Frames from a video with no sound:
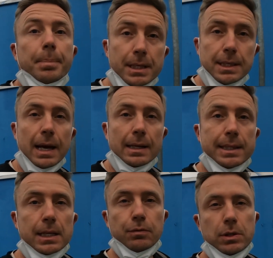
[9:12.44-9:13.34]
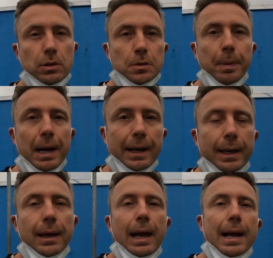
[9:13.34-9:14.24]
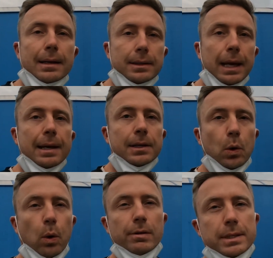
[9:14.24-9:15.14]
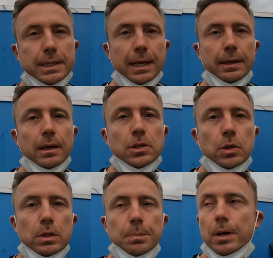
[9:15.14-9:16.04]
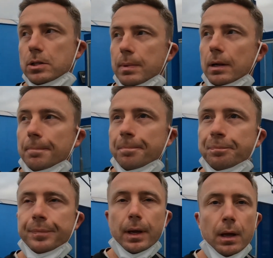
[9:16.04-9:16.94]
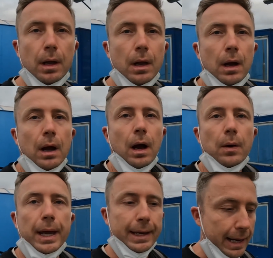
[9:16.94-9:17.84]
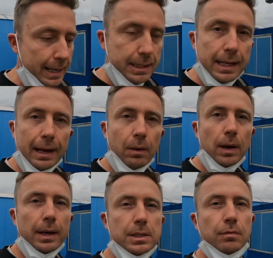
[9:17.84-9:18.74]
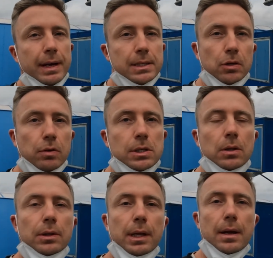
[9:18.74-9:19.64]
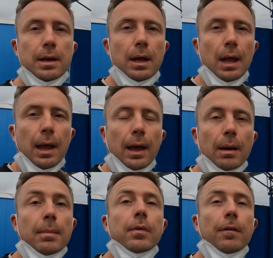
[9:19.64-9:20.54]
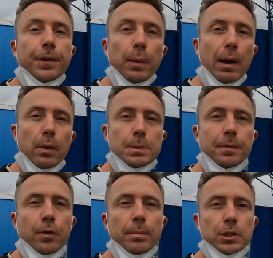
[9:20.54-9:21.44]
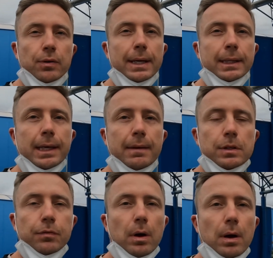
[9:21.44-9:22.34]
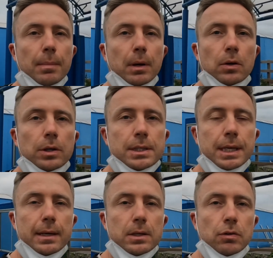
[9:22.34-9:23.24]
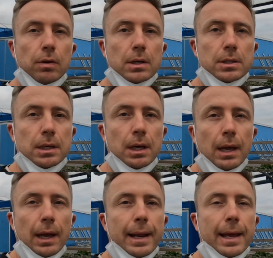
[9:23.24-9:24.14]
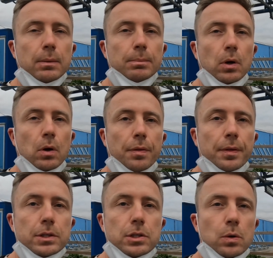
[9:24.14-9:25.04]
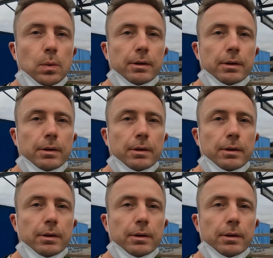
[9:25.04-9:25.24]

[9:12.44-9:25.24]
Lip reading: PCR test results back and end quarantine as soon as possible. Okay guys, now it's a race across London. I've got a few hours before my train leaves from London's King's Cross and head up north to